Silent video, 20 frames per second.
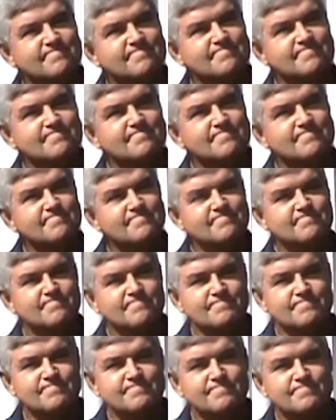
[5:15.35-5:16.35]

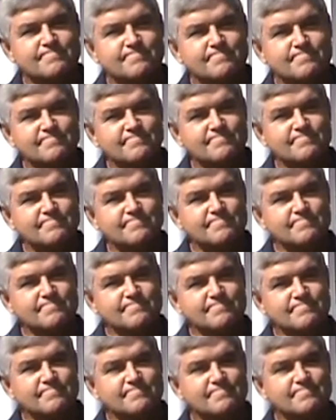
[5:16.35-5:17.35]

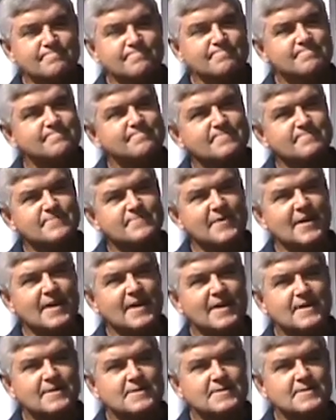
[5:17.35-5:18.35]

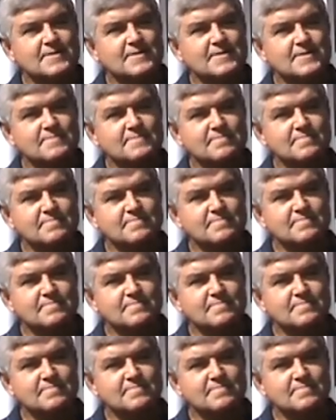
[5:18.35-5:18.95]
The person shown says nothing.